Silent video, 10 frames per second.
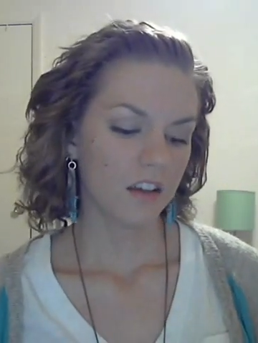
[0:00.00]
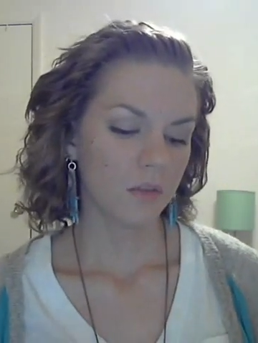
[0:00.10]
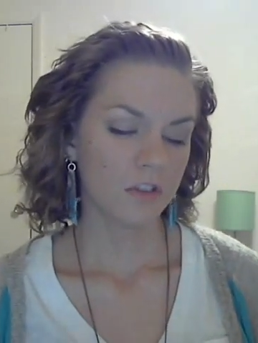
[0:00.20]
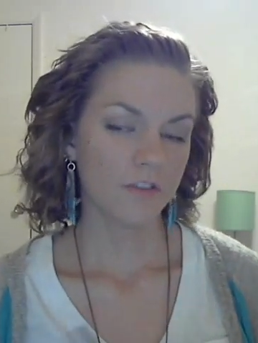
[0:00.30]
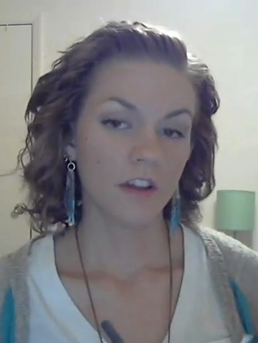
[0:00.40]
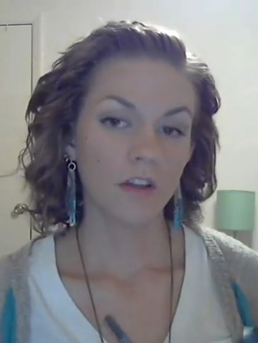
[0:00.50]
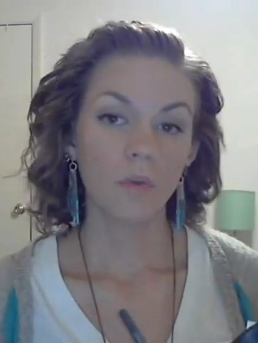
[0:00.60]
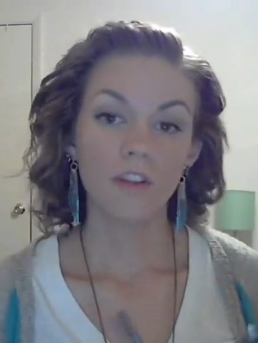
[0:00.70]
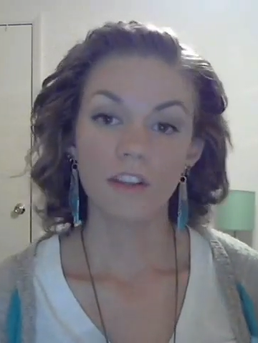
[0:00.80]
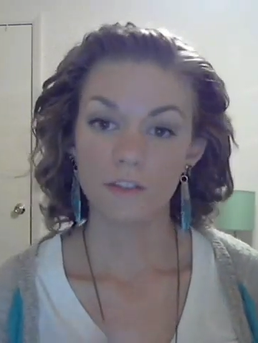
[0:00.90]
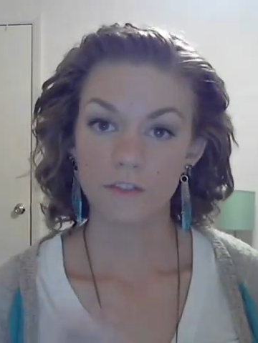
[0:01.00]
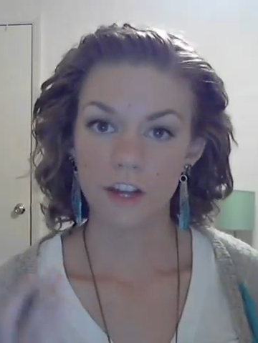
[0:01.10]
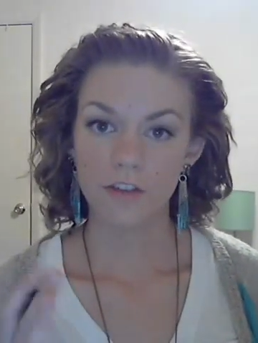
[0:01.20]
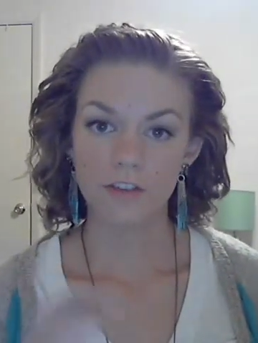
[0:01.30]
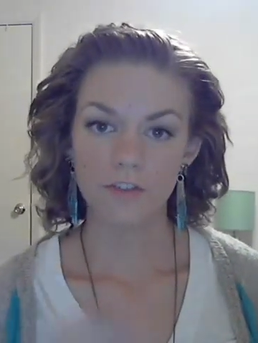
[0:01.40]
You want to find one that's
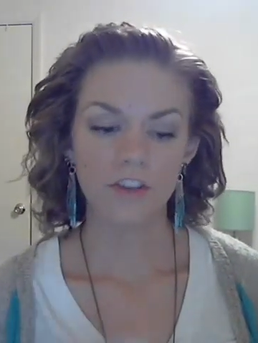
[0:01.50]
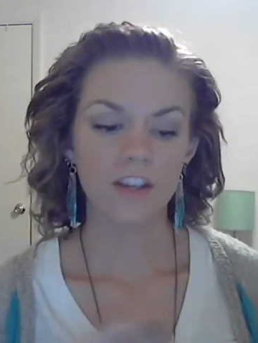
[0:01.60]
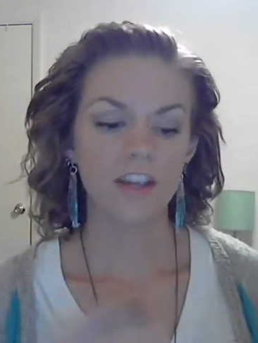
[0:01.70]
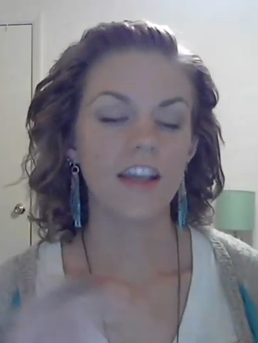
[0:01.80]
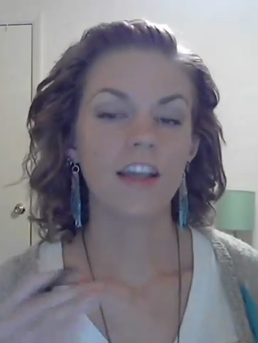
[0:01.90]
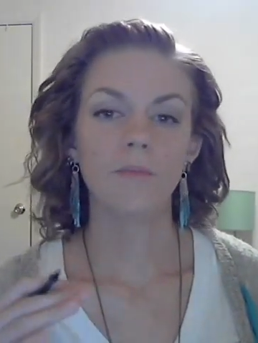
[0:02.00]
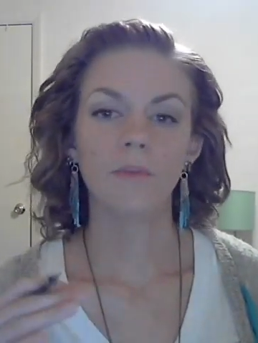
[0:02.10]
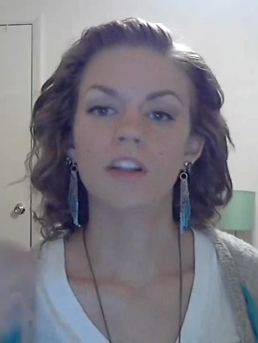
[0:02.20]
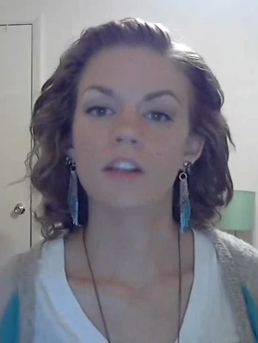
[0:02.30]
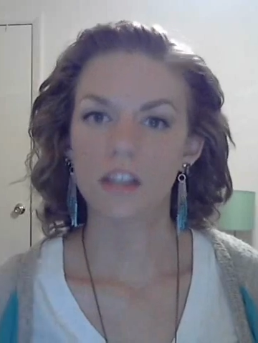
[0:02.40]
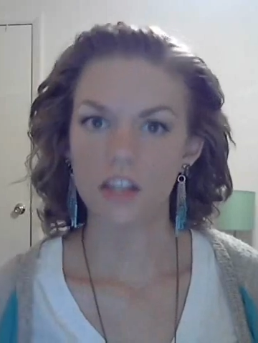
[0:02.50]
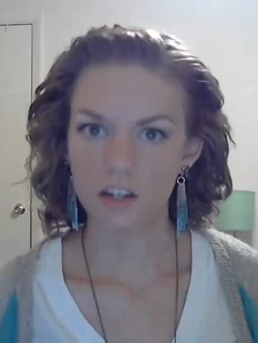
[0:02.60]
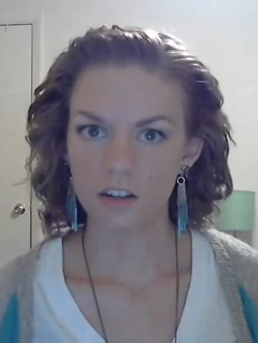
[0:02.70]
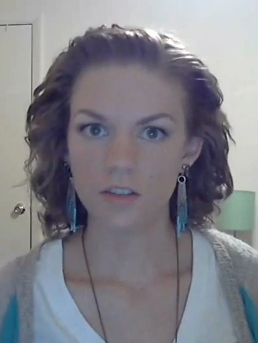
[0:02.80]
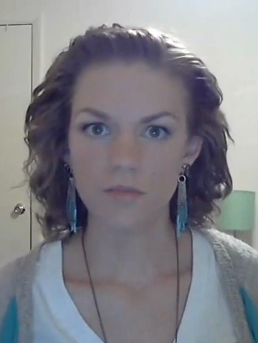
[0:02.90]
fragrance-free and
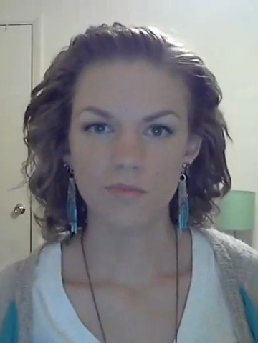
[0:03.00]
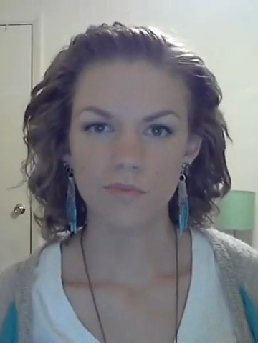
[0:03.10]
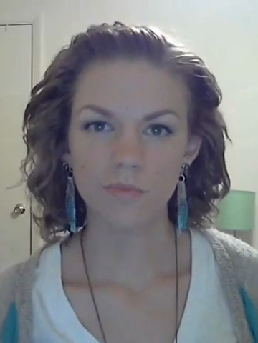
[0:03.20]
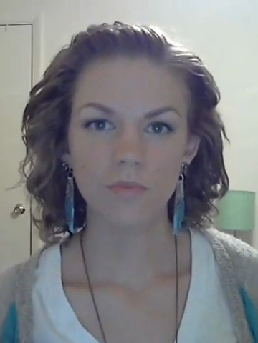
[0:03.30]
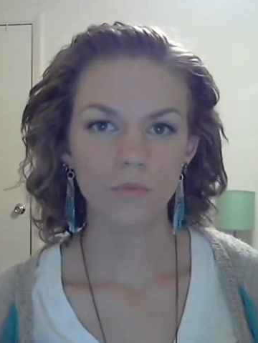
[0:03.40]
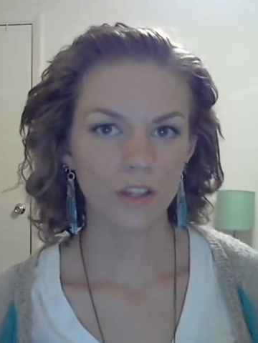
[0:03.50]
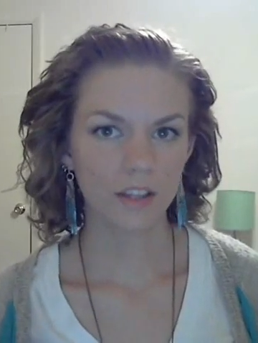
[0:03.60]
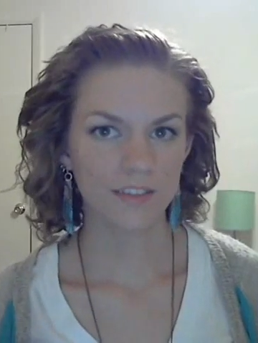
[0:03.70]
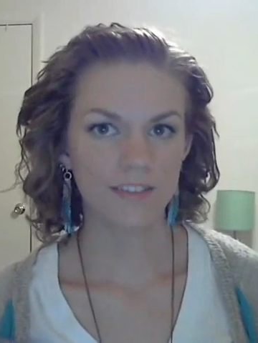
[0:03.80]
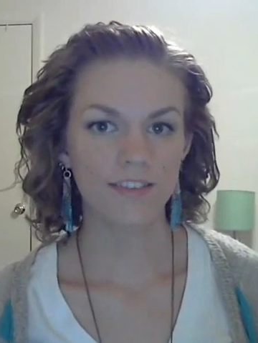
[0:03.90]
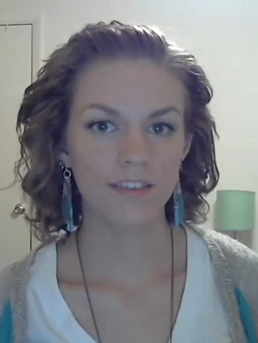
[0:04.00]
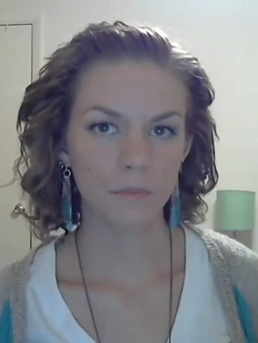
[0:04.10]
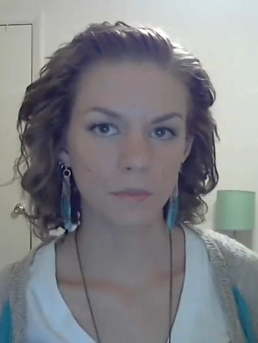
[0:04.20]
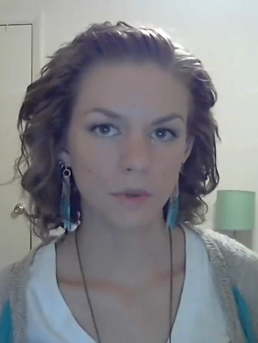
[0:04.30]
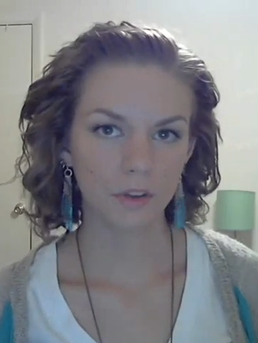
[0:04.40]
clear, really
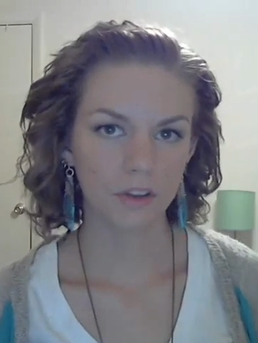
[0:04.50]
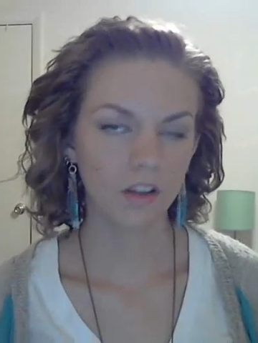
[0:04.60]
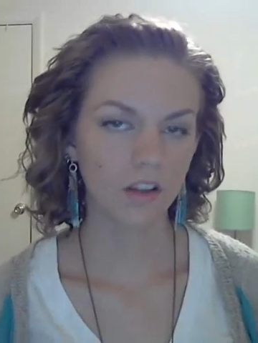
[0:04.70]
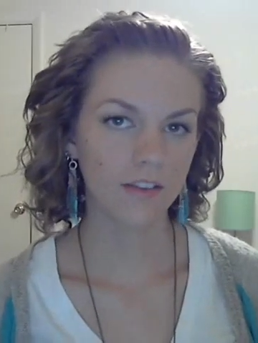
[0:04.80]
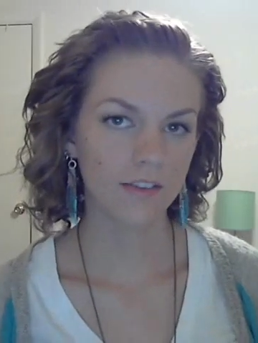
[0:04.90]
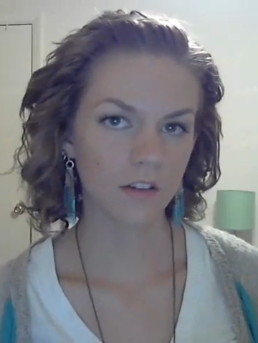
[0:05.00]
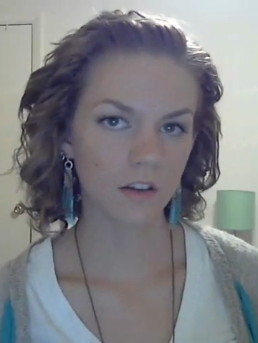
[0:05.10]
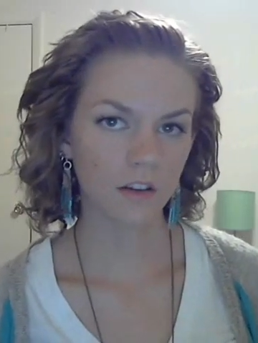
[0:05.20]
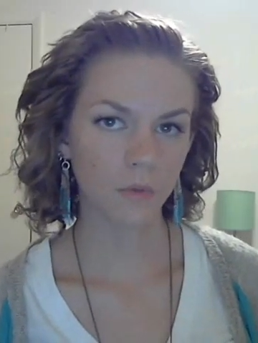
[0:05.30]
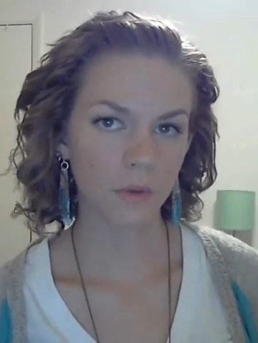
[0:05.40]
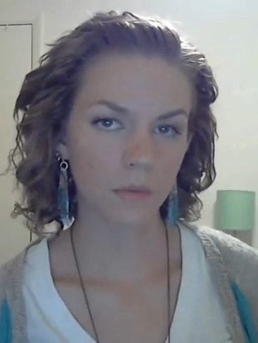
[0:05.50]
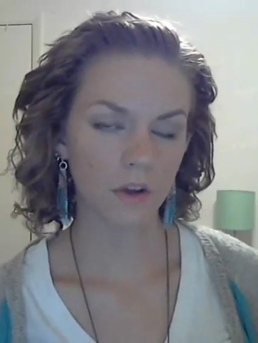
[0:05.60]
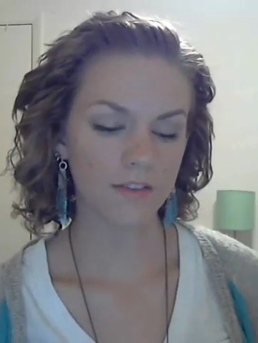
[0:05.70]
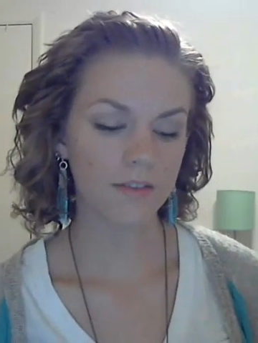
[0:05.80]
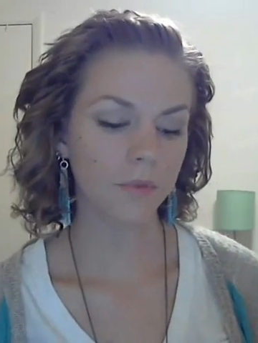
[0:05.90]
simple cleanser when
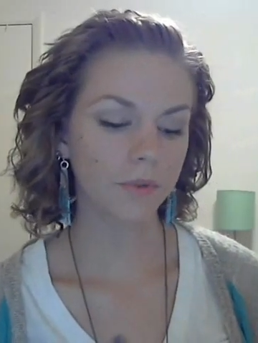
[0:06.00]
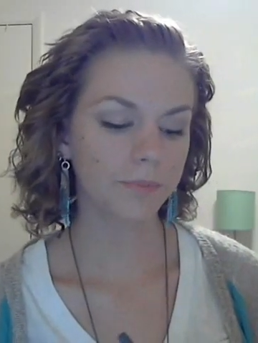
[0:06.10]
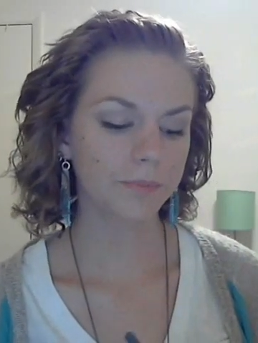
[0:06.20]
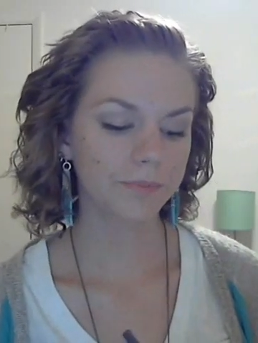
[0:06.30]
possible.